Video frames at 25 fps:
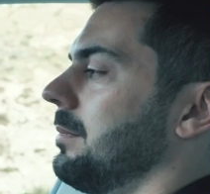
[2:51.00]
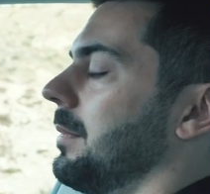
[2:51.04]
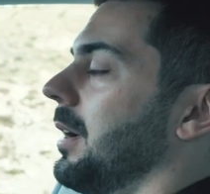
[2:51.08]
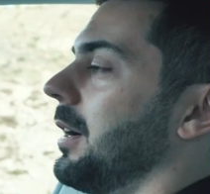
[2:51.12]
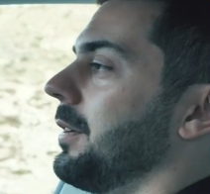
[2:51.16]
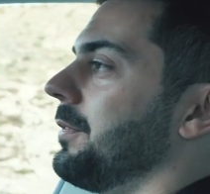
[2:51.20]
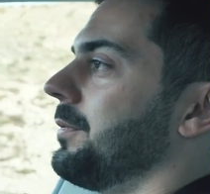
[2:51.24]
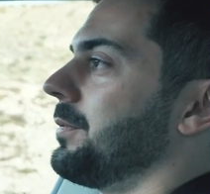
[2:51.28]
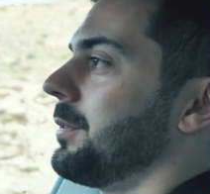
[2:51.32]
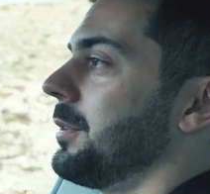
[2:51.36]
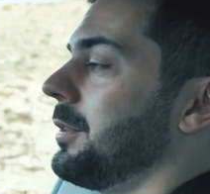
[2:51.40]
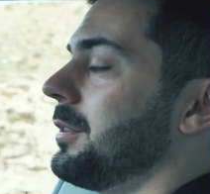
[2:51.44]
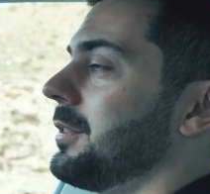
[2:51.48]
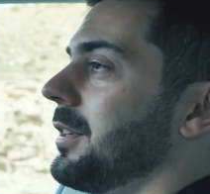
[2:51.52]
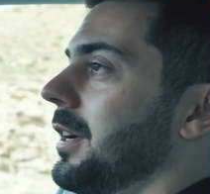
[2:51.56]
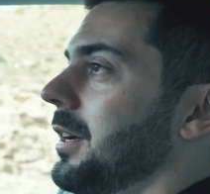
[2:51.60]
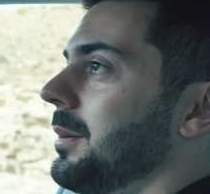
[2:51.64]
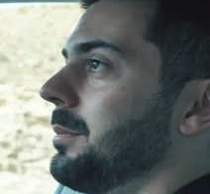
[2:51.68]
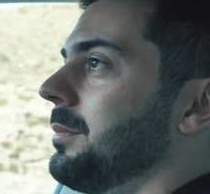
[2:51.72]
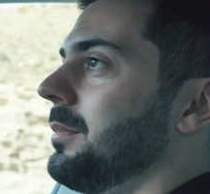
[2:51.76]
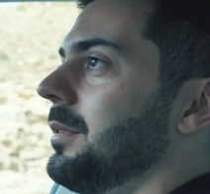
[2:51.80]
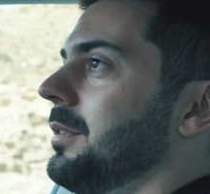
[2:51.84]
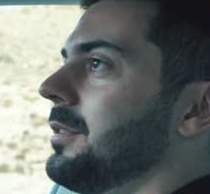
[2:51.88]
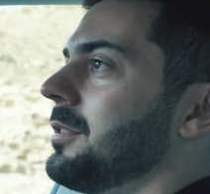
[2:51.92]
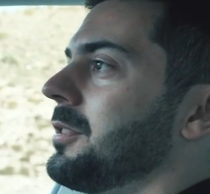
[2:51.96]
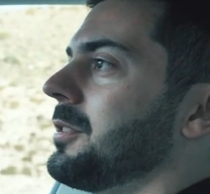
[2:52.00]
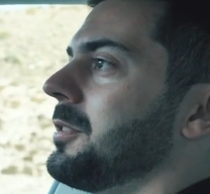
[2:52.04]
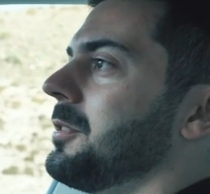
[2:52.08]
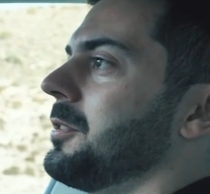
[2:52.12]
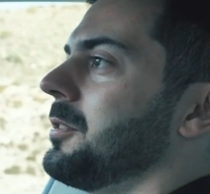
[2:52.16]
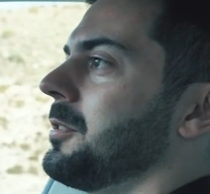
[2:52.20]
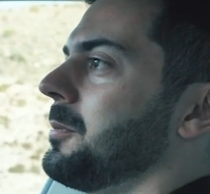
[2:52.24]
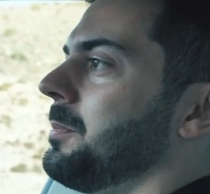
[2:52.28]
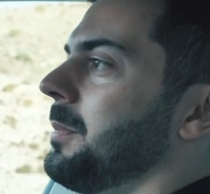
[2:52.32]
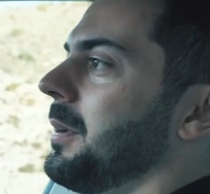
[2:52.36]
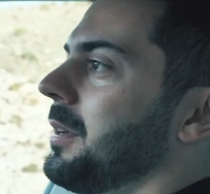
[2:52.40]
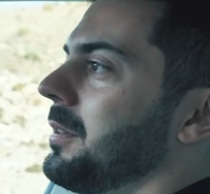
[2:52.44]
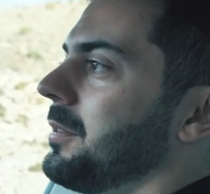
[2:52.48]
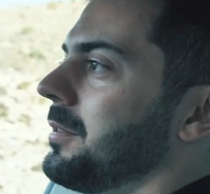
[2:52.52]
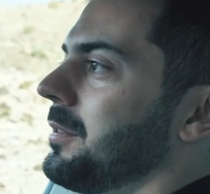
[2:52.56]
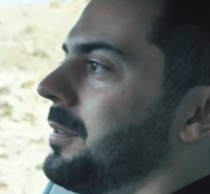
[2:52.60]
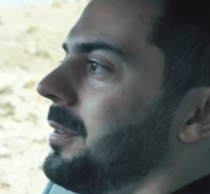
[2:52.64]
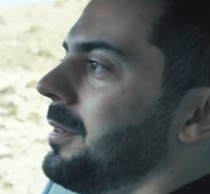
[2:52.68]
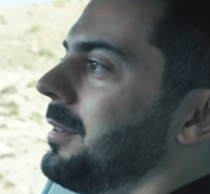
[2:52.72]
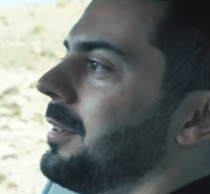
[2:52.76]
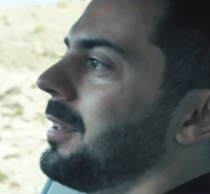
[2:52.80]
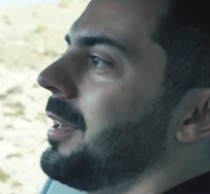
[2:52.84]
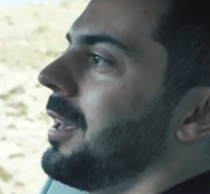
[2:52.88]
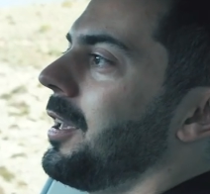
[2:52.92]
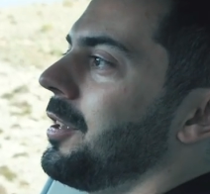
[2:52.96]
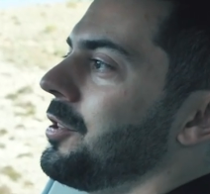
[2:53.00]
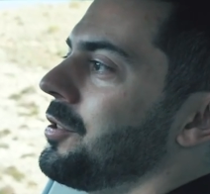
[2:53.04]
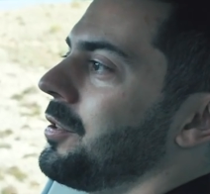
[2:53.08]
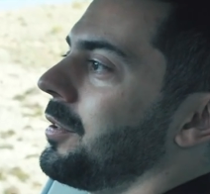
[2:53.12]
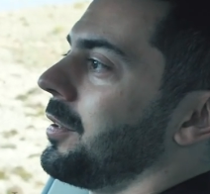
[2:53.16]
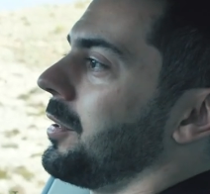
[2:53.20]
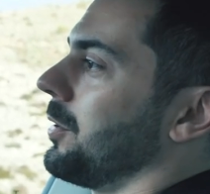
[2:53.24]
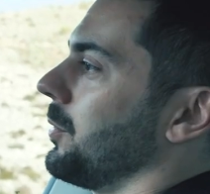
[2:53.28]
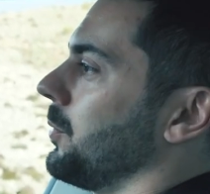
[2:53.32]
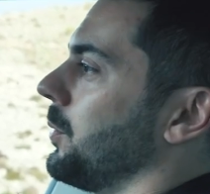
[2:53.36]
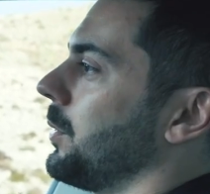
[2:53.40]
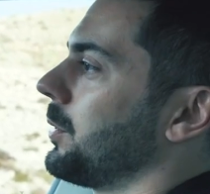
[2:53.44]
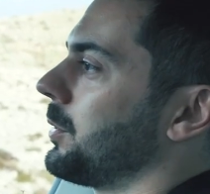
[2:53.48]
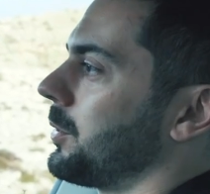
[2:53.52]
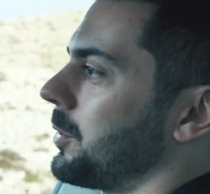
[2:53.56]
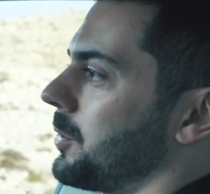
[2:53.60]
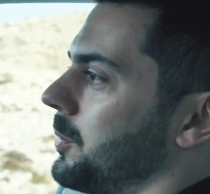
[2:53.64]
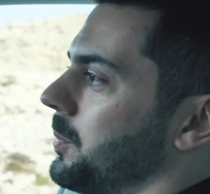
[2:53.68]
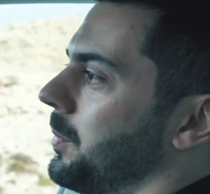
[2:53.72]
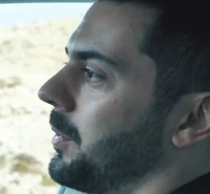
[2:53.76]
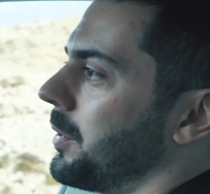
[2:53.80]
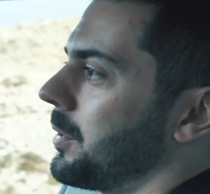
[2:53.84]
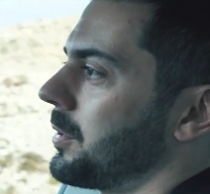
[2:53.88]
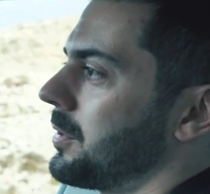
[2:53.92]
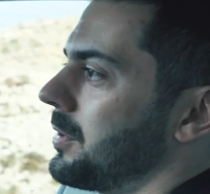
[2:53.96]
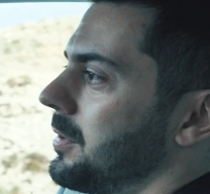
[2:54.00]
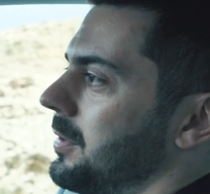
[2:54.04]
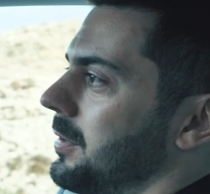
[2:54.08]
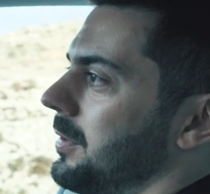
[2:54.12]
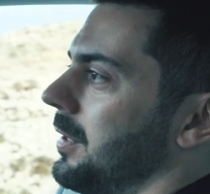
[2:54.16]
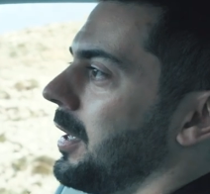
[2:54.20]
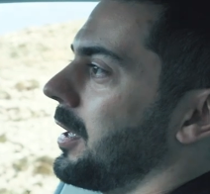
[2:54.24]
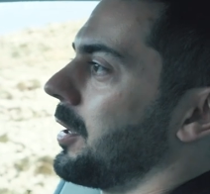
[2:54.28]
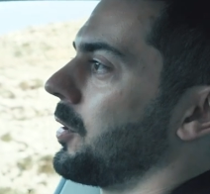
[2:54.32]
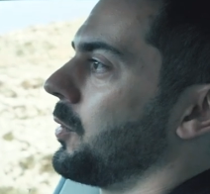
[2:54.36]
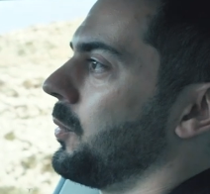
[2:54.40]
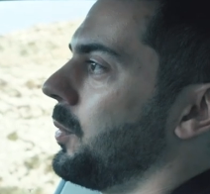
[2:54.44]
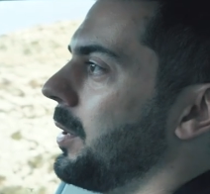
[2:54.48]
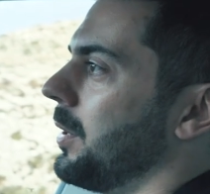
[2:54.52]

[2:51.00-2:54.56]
My free time is spent engaging in water sports like